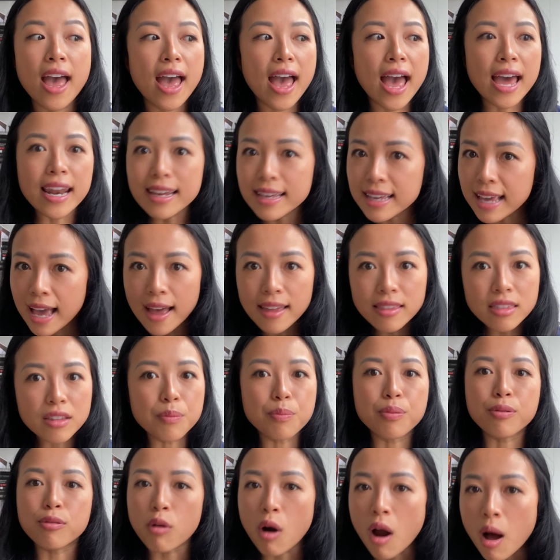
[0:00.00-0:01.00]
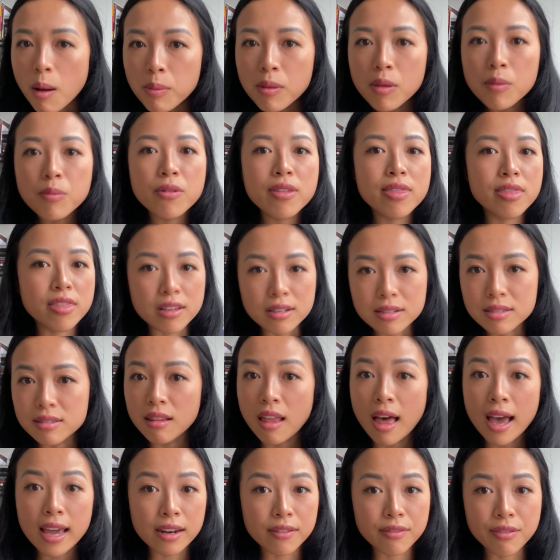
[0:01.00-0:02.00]
And again, the problem with this
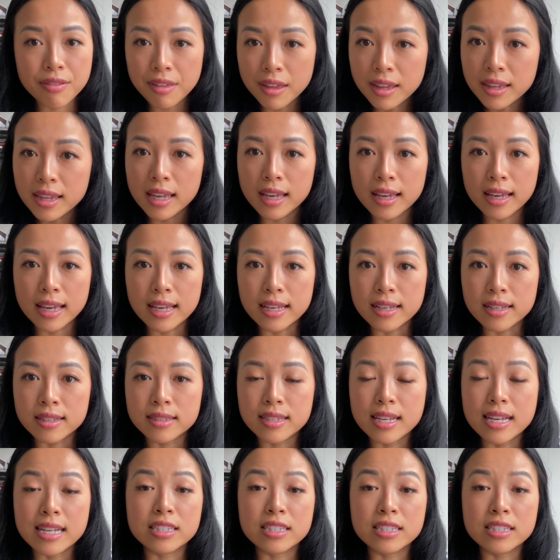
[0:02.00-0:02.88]
line of thinking is